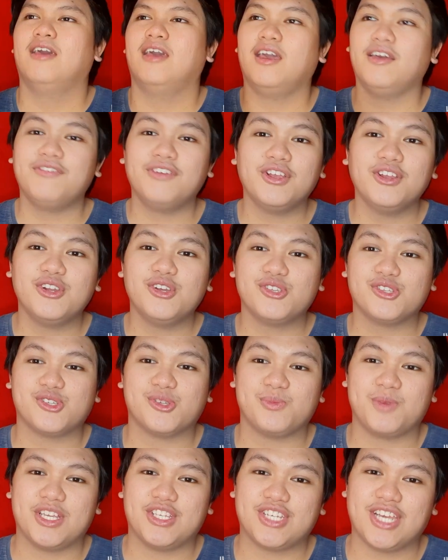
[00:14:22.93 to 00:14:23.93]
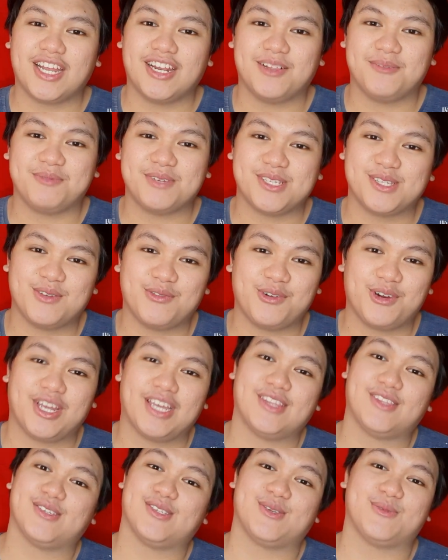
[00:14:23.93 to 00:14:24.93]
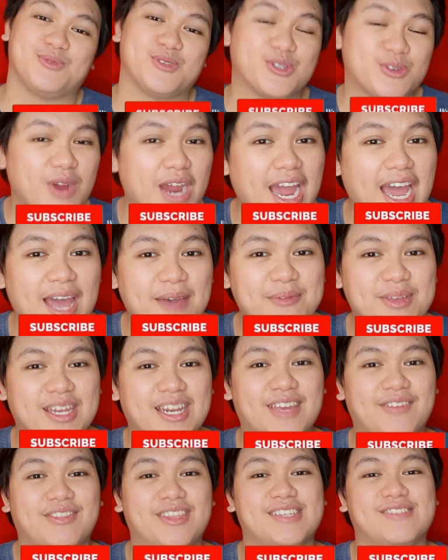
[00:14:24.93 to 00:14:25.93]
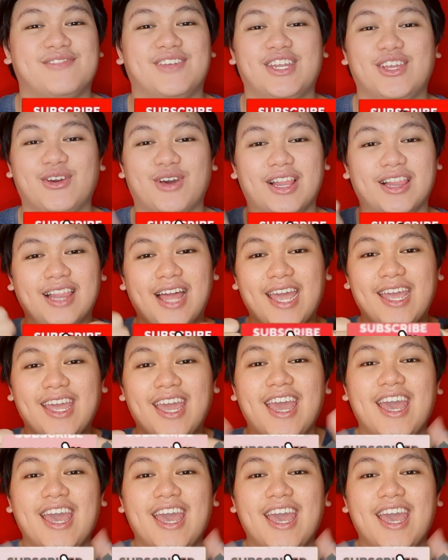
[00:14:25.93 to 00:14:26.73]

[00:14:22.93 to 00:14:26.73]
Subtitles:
If you're new to my channel, please don't forget to subscribe and give this video a like.